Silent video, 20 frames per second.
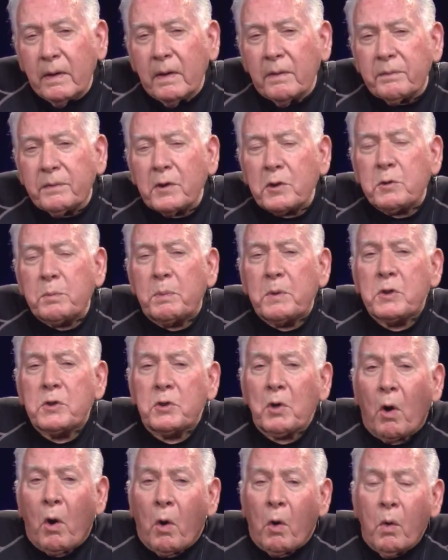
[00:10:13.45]
If this be
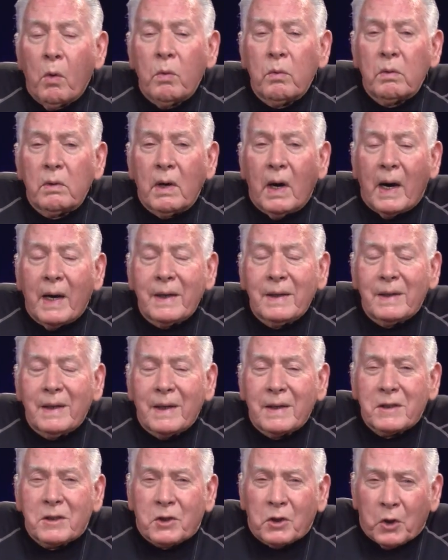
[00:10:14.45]
so, I'd
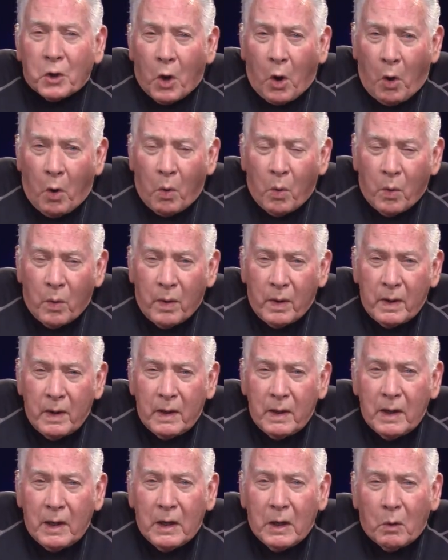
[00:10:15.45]
like to know
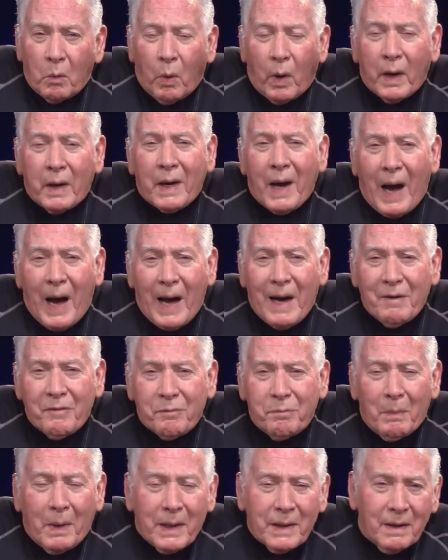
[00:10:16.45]
why
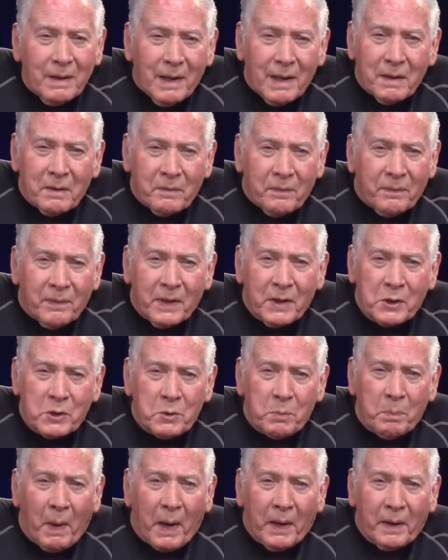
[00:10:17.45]
half my life I
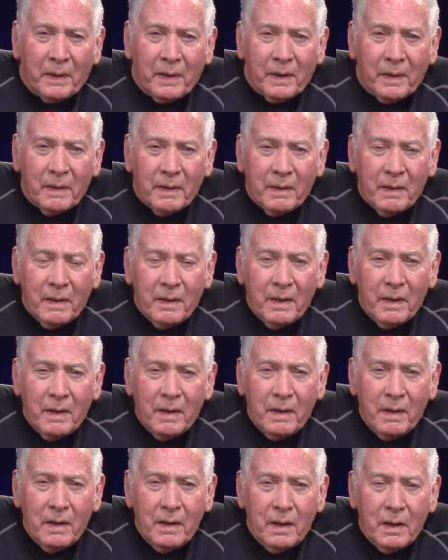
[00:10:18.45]
spend
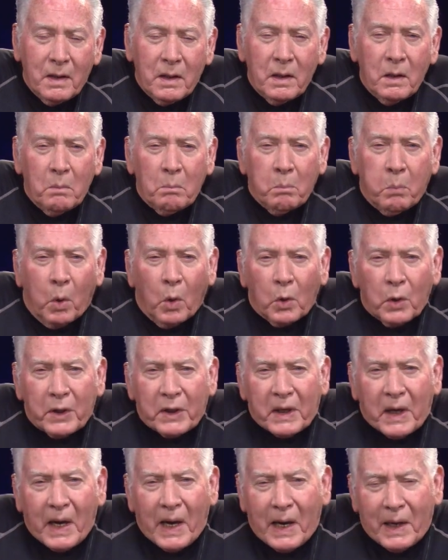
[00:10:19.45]

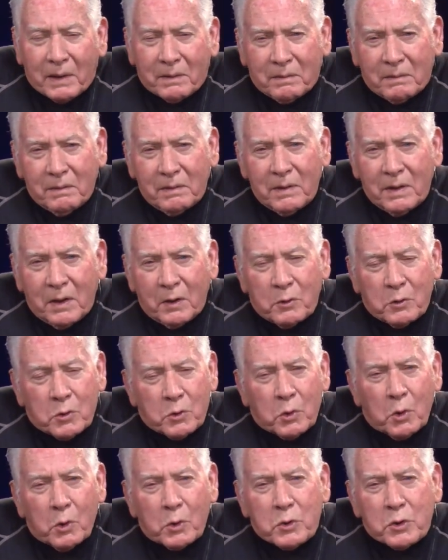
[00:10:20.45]
pulling at and
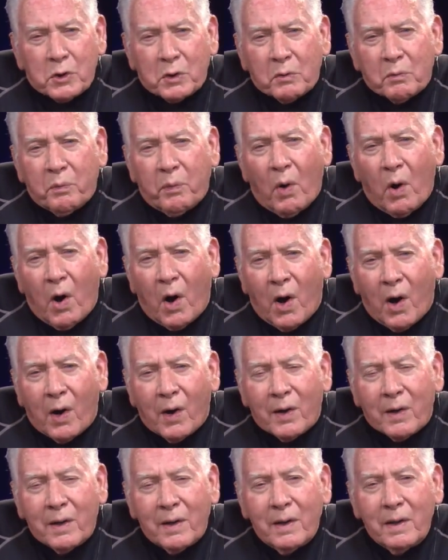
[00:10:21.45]
searching
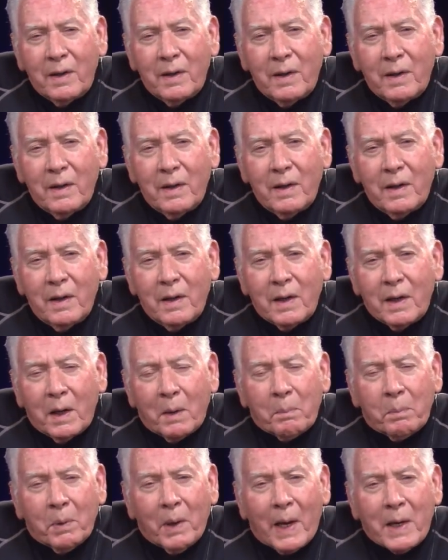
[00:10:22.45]
for a
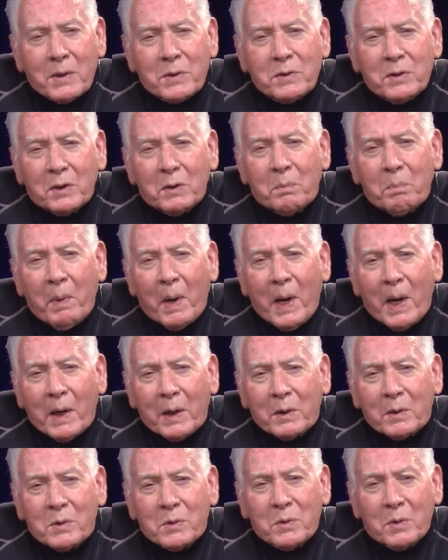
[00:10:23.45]
plastic
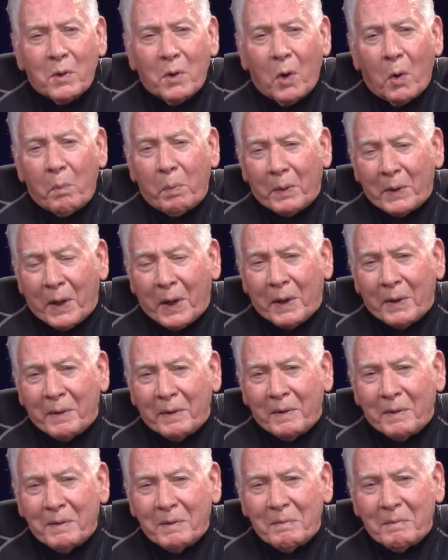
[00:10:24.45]
bag's open
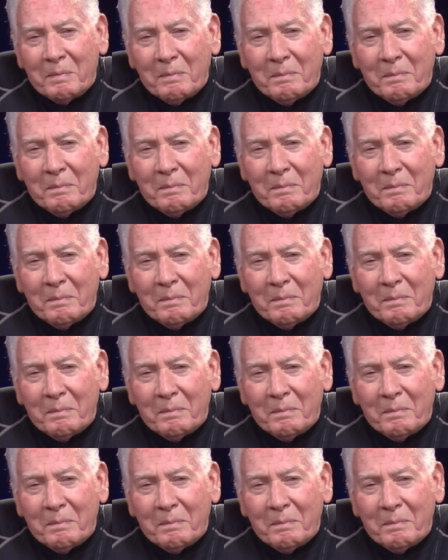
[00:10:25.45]
end.